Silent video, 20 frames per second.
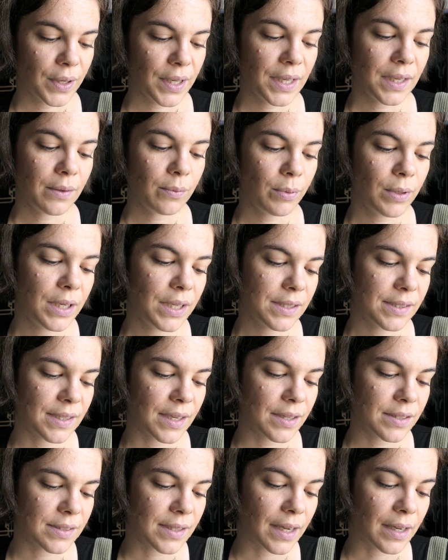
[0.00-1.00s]
he really
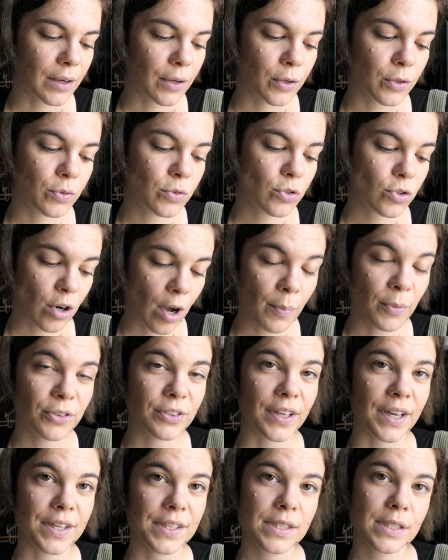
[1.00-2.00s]
says that a
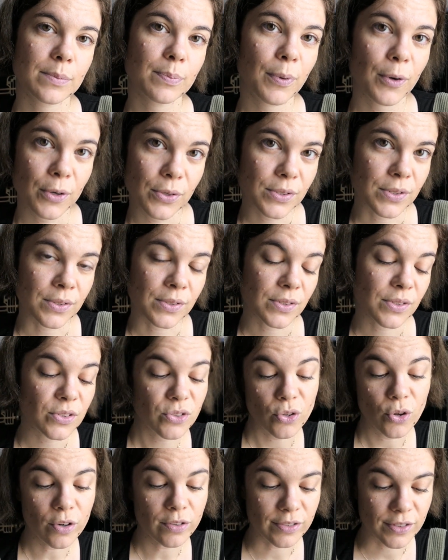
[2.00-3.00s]
traumatized person's
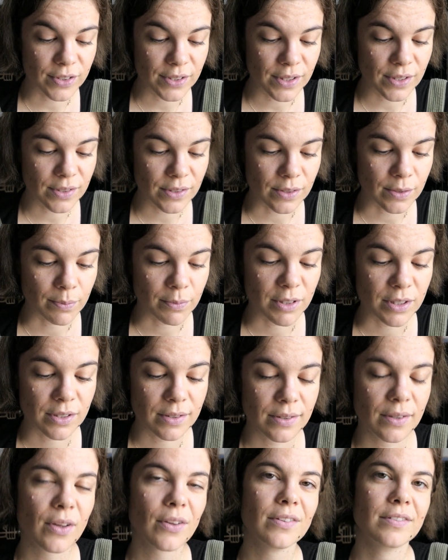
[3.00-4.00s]
nervous system
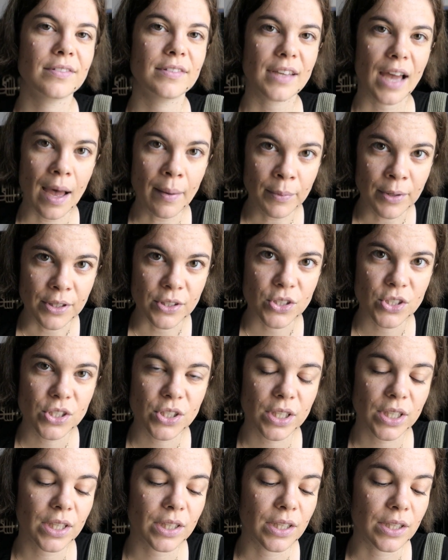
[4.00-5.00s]
is not
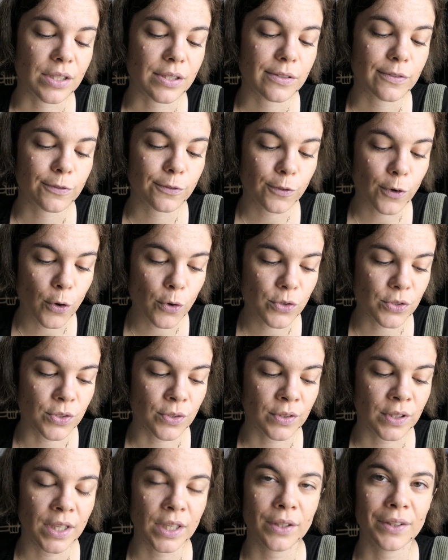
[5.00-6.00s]
damaged it is
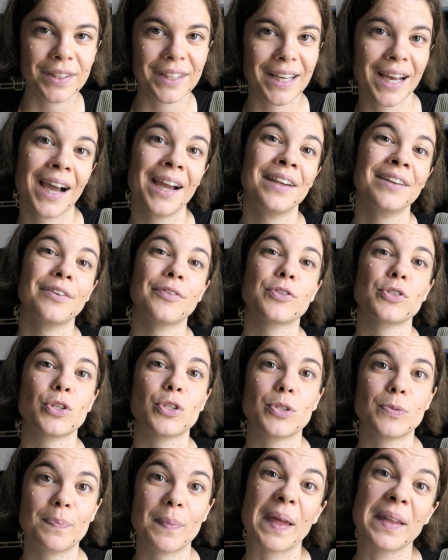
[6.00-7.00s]
frozen in a kind of
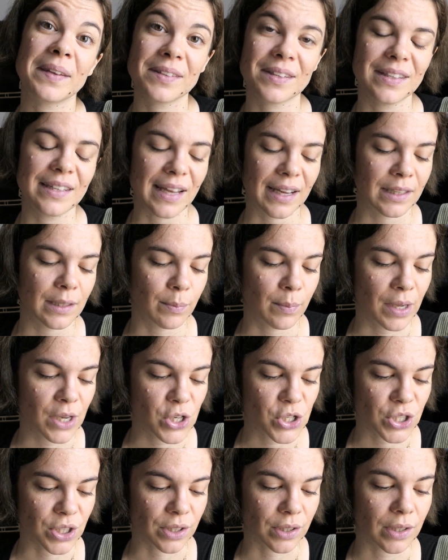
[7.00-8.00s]
suspended
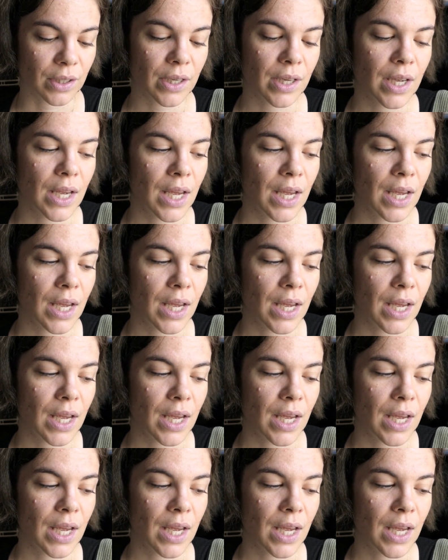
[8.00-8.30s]
animation